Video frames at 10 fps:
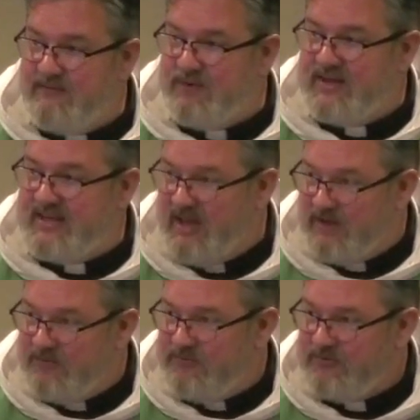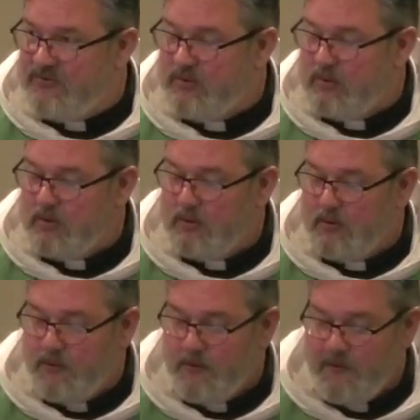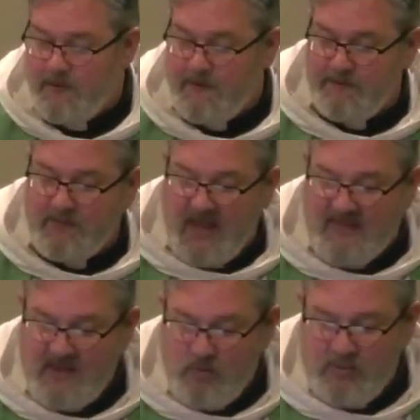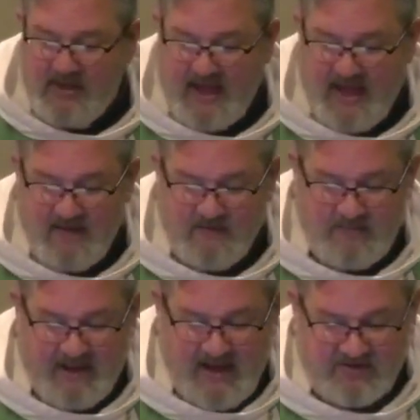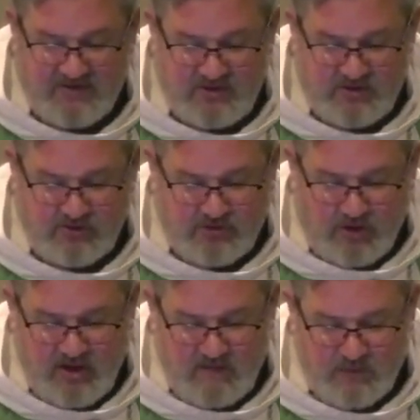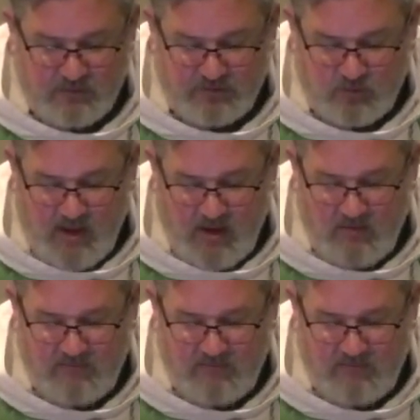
gift. And then we have a passage starting in verse 12